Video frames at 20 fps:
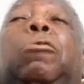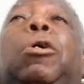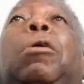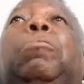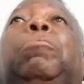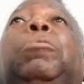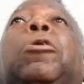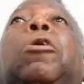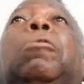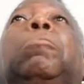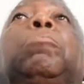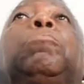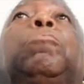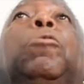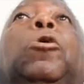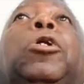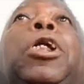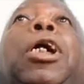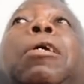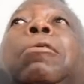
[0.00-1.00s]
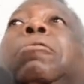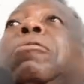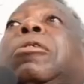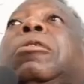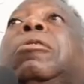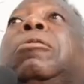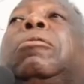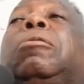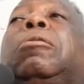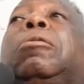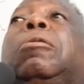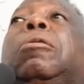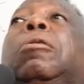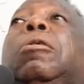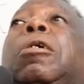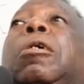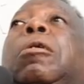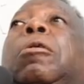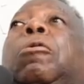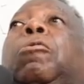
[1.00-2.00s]
We are becoming more than.
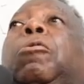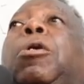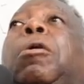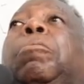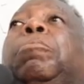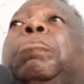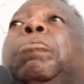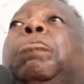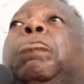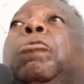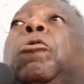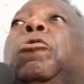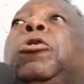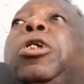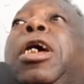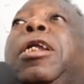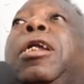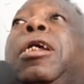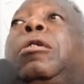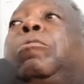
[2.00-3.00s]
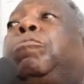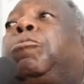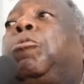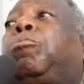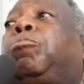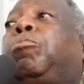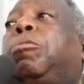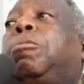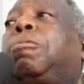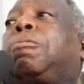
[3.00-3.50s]
We are holier than the Pope.